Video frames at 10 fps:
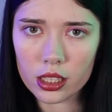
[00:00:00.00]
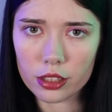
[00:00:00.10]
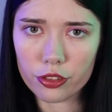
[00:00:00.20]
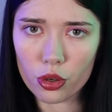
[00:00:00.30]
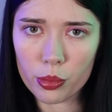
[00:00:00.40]
the
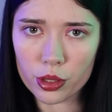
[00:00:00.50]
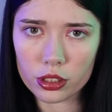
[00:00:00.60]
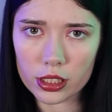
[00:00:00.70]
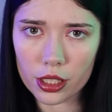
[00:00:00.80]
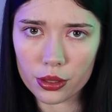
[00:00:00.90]
Full Moon
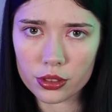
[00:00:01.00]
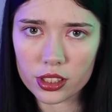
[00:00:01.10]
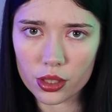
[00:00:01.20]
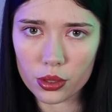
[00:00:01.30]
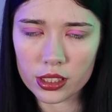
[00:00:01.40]
Saloon
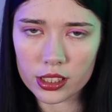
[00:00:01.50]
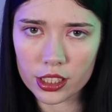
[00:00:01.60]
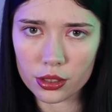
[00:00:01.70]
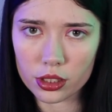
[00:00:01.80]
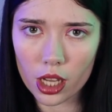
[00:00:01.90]
still
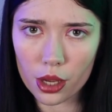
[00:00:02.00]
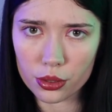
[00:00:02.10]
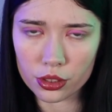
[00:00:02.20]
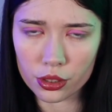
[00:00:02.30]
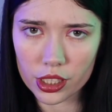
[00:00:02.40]
continues to
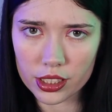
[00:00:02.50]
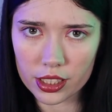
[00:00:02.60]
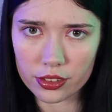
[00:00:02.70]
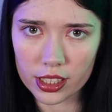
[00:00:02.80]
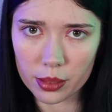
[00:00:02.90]
host New Year's
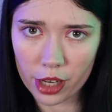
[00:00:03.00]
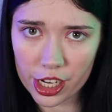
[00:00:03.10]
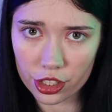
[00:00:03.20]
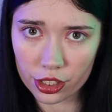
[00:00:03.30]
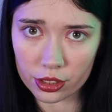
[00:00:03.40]
Eve
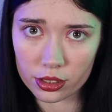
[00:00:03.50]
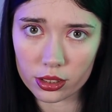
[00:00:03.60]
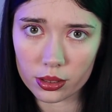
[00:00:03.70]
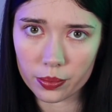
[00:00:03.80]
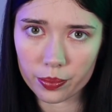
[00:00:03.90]

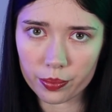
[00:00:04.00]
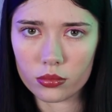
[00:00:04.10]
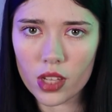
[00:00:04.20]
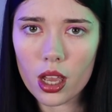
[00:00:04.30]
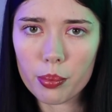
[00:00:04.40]
celebrations.
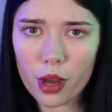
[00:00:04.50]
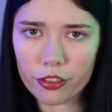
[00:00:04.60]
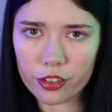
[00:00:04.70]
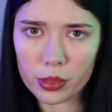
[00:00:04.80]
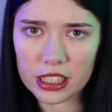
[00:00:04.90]
But
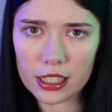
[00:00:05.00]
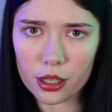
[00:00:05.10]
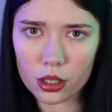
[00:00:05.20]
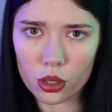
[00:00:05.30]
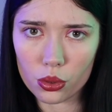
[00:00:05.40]
for many
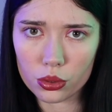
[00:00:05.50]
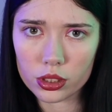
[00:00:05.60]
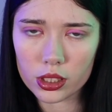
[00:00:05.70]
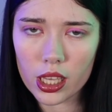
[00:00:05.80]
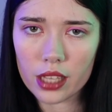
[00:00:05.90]

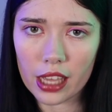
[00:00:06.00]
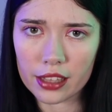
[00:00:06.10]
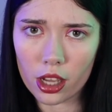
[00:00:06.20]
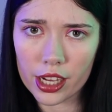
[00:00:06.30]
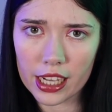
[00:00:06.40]
locals,
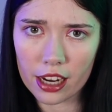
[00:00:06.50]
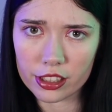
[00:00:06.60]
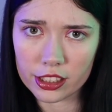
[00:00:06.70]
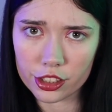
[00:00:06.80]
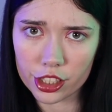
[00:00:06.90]
that night
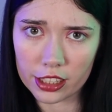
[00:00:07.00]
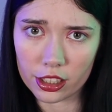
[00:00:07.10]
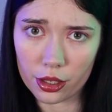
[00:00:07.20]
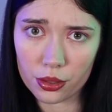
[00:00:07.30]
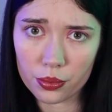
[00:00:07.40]
carries the
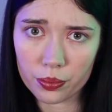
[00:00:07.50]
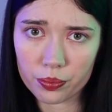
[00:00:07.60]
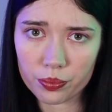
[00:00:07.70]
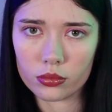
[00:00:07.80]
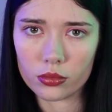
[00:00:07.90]
shadow
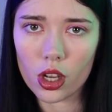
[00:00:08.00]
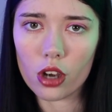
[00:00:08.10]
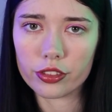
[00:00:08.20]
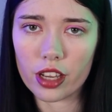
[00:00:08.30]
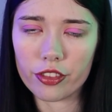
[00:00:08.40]

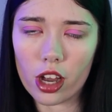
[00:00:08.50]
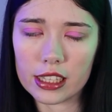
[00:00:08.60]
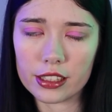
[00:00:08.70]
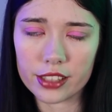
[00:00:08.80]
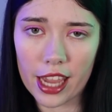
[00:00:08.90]
of that
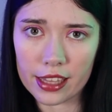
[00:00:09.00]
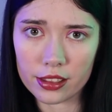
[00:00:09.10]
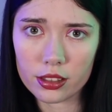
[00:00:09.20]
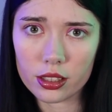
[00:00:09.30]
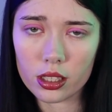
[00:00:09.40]
violent
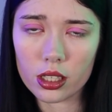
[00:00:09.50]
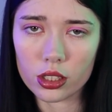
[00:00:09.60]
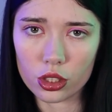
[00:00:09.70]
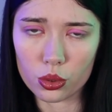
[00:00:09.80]
end to